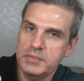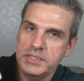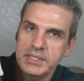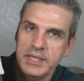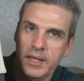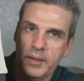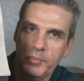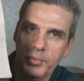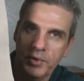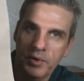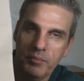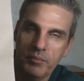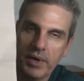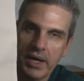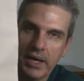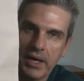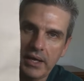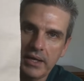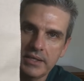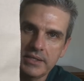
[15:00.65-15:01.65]
Sampler
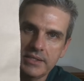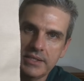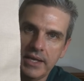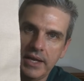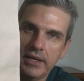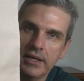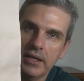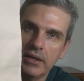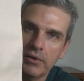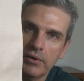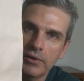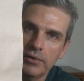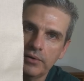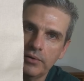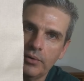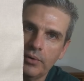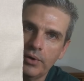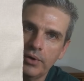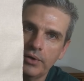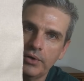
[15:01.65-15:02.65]
by Sandy
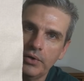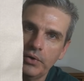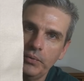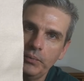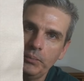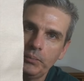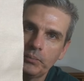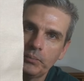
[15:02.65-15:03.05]
Orton.